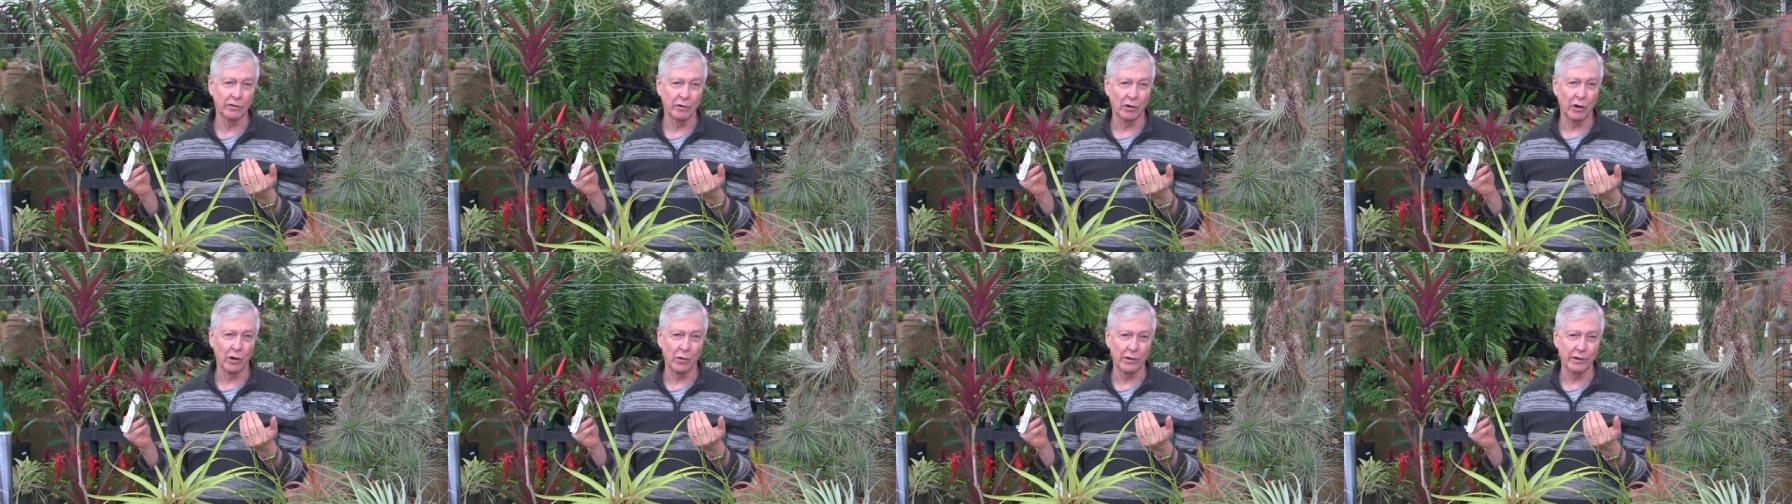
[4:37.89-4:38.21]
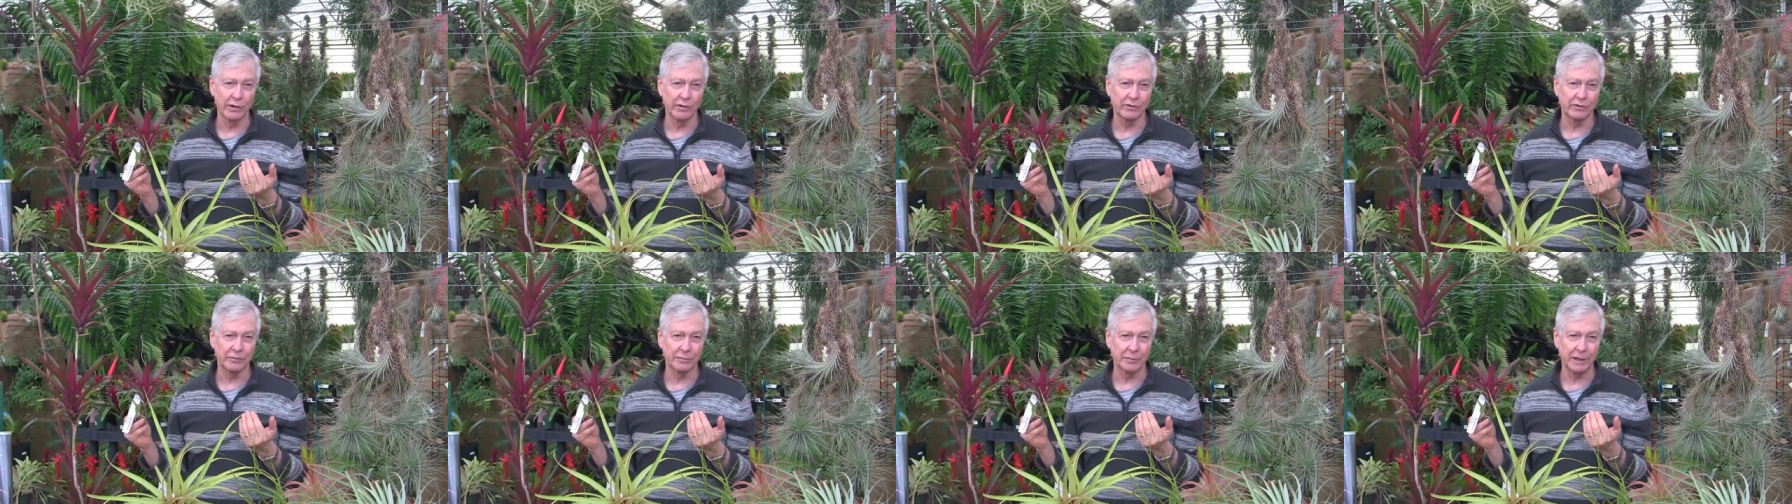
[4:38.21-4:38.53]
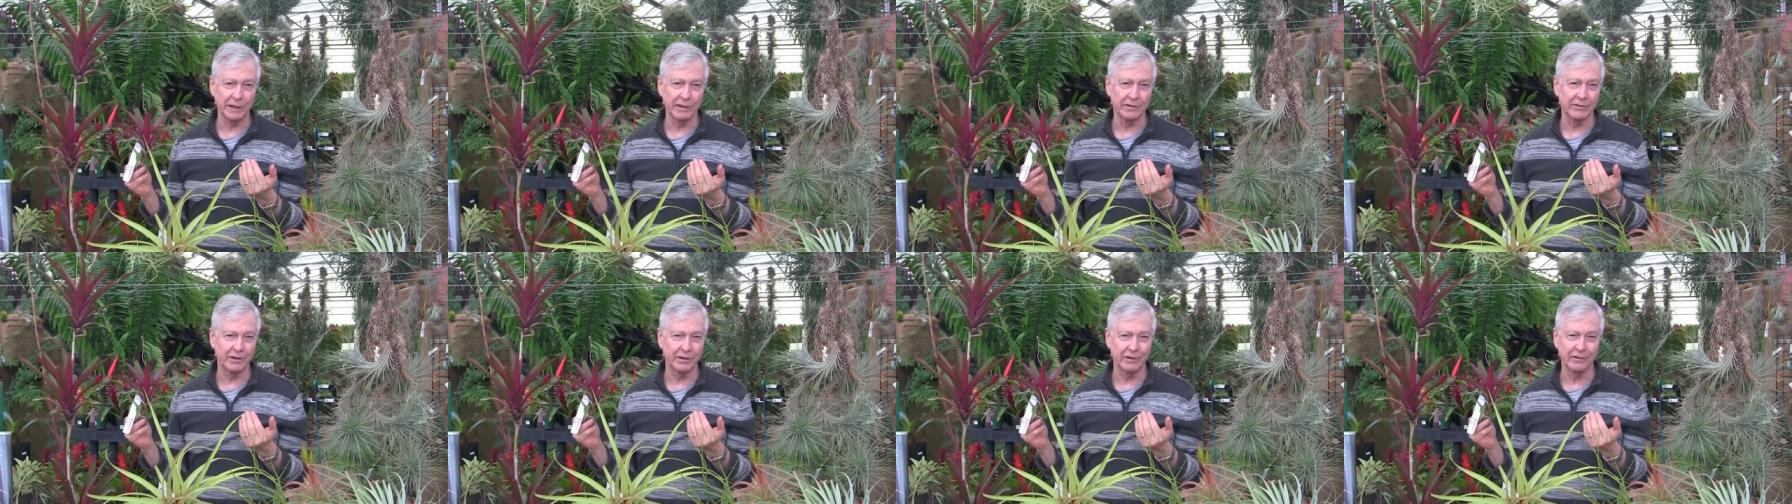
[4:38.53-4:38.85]
growing
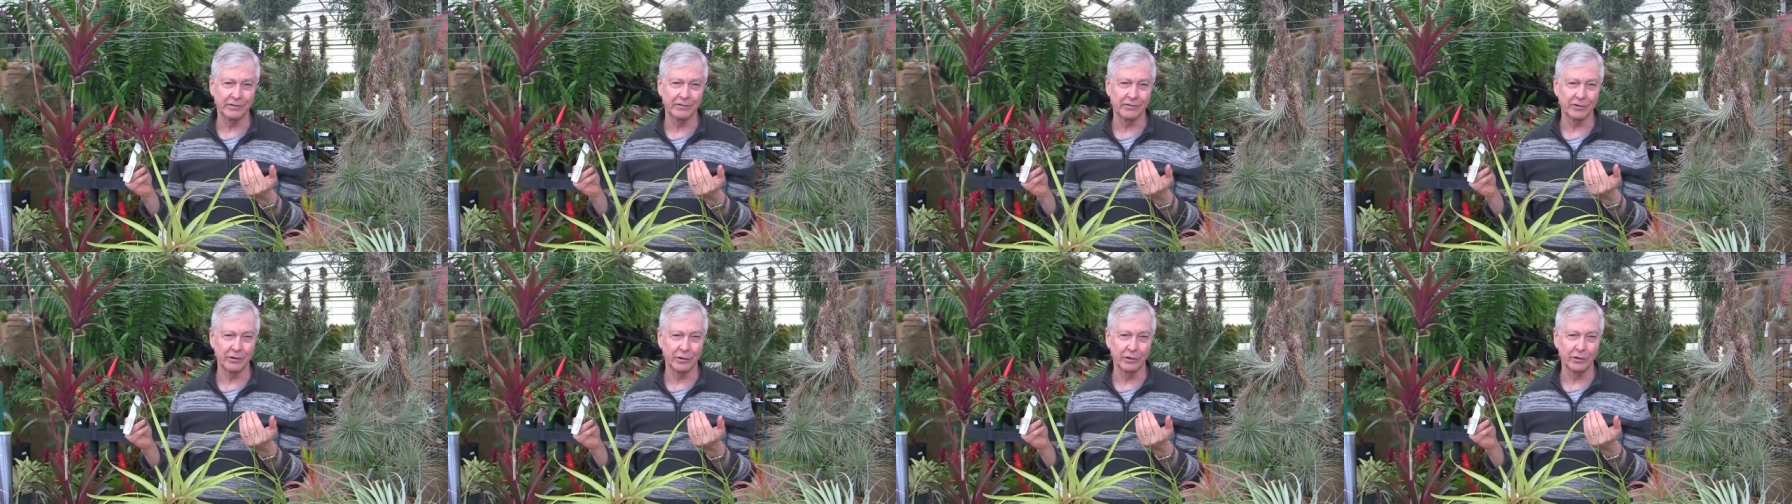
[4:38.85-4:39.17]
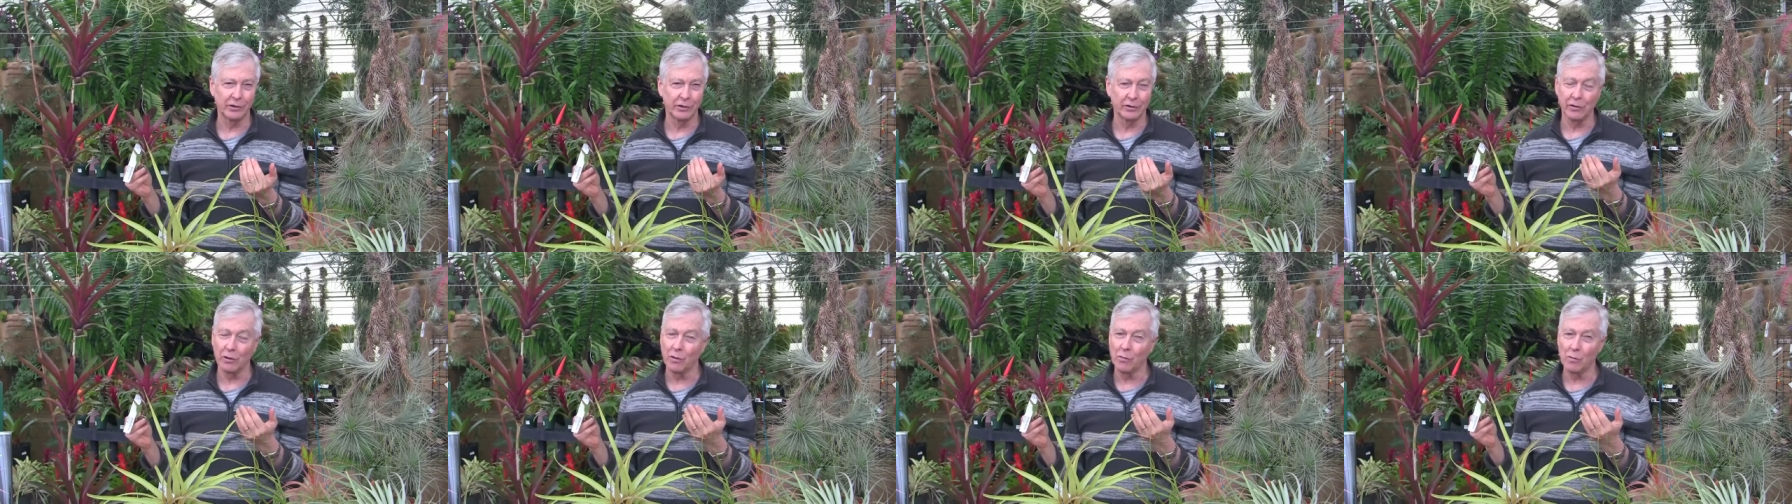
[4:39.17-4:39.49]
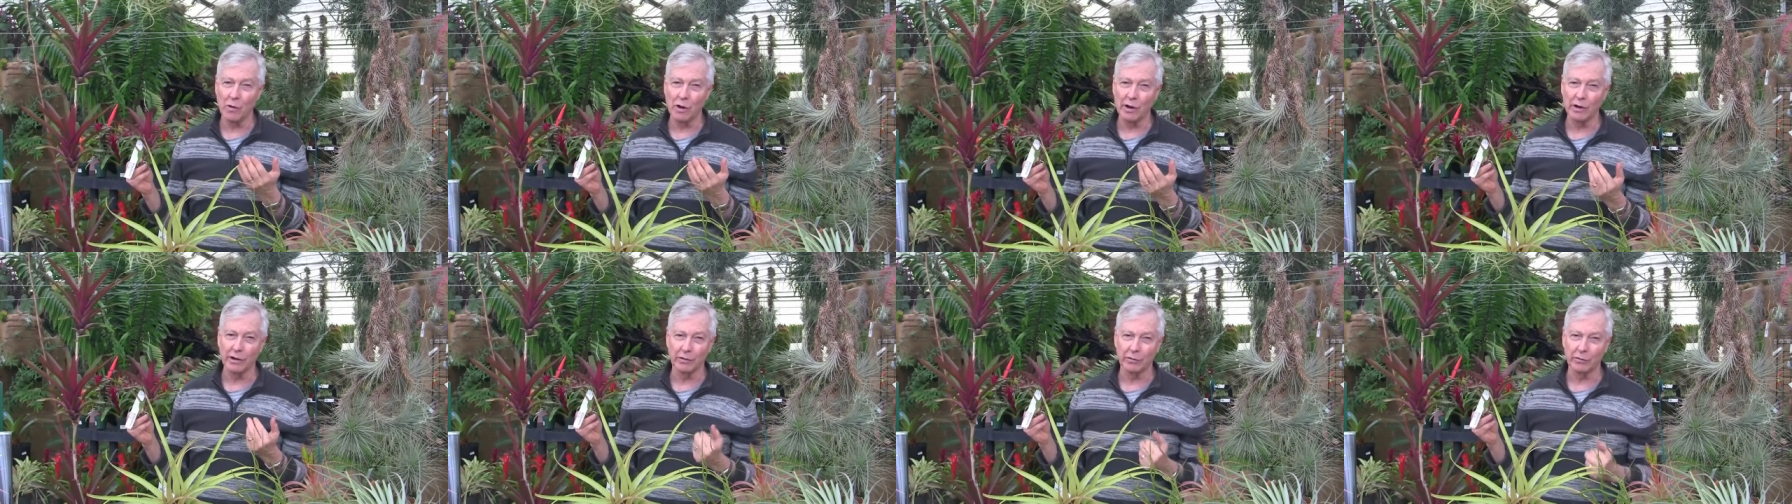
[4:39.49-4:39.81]
species so you
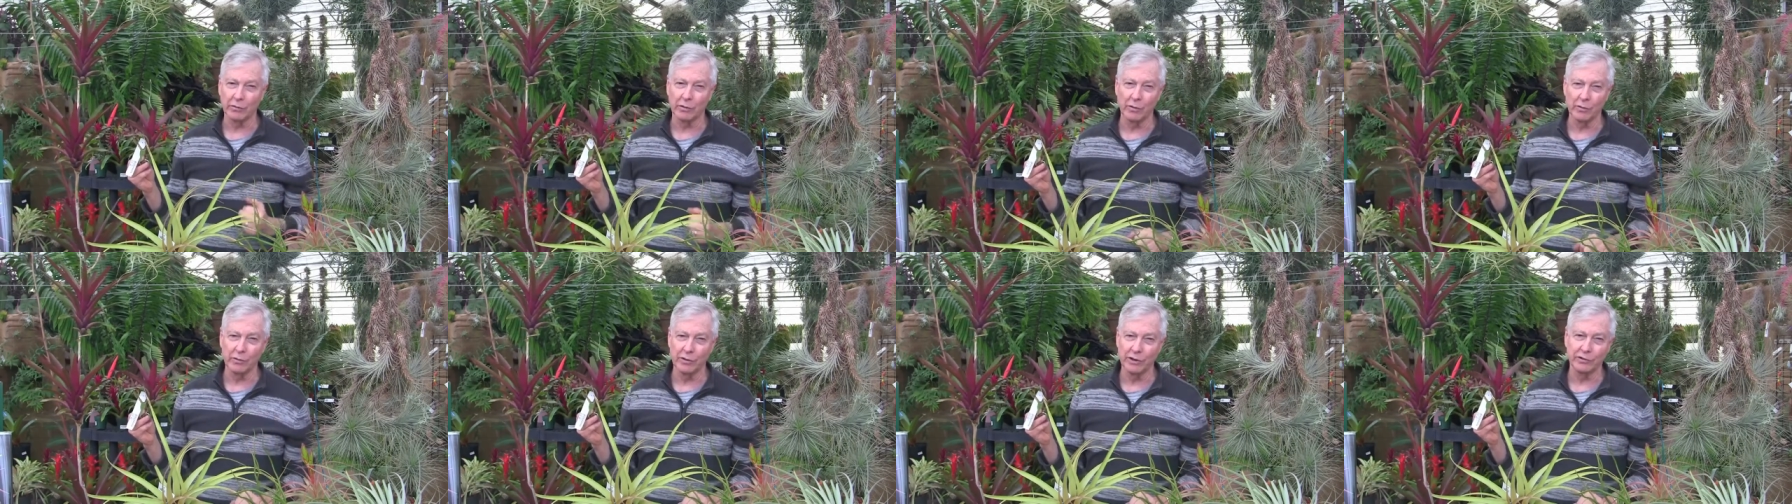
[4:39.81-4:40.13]
don't want to grow